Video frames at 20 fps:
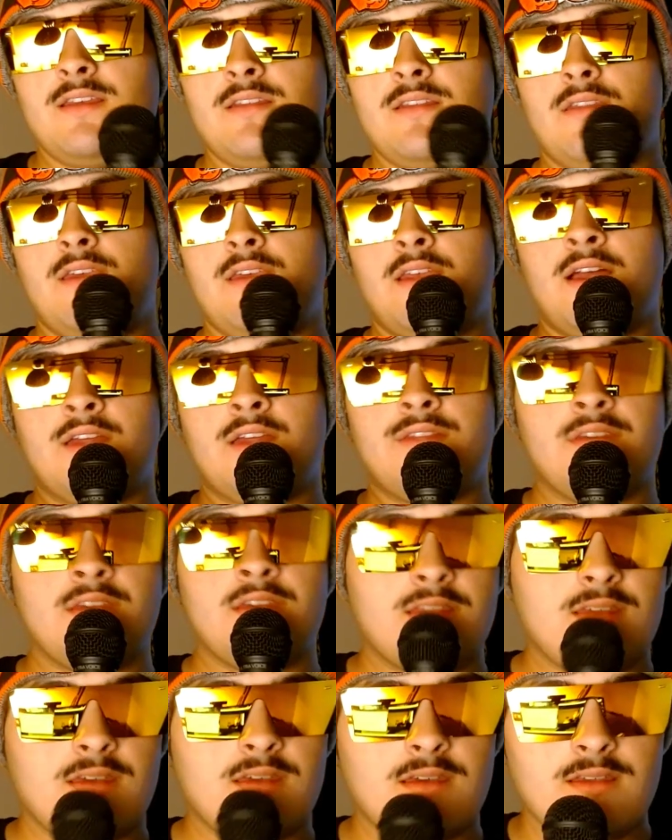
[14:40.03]
then I
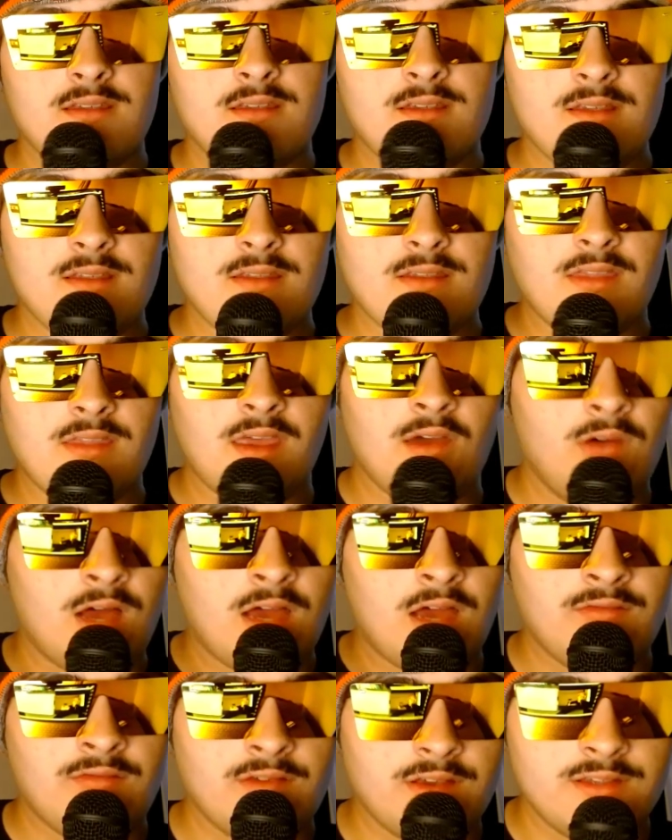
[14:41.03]
think they will
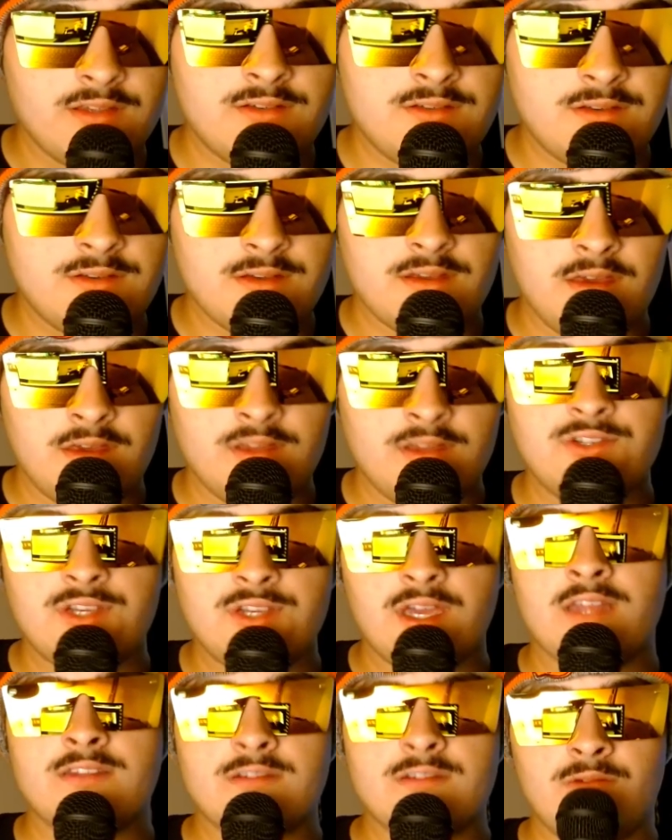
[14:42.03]
have a good
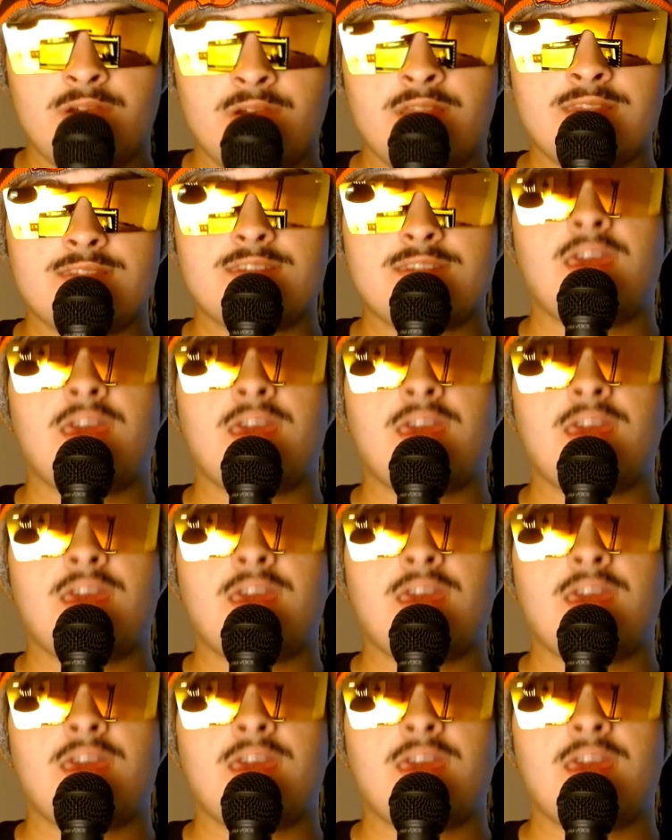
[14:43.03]
chance of winning this